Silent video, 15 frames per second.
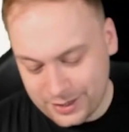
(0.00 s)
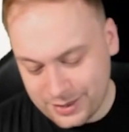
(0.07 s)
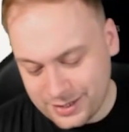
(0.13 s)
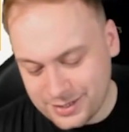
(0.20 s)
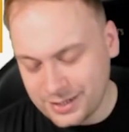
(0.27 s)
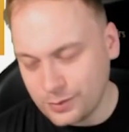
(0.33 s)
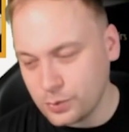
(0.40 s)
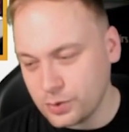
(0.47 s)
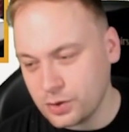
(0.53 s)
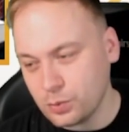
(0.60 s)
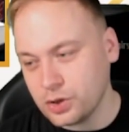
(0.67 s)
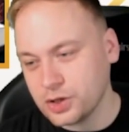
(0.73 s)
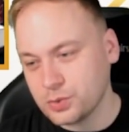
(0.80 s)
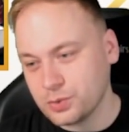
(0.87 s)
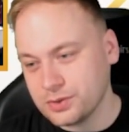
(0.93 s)
this is like one of the
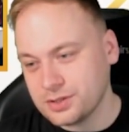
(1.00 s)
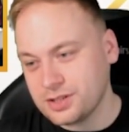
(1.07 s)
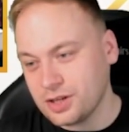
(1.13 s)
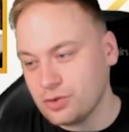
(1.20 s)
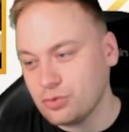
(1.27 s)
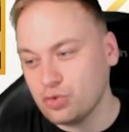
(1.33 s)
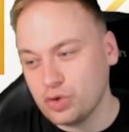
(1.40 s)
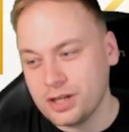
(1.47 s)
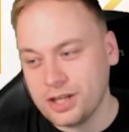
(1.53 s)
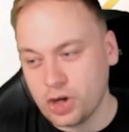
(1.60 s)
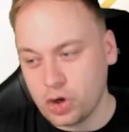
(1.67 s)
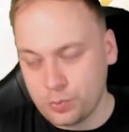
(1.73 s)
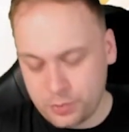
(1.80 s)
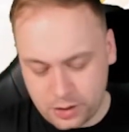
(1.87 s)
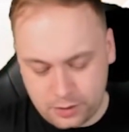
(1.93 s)
worst ones to really
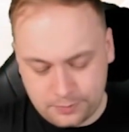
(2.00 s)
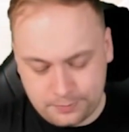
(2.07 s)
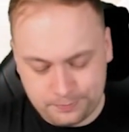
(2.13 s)
open.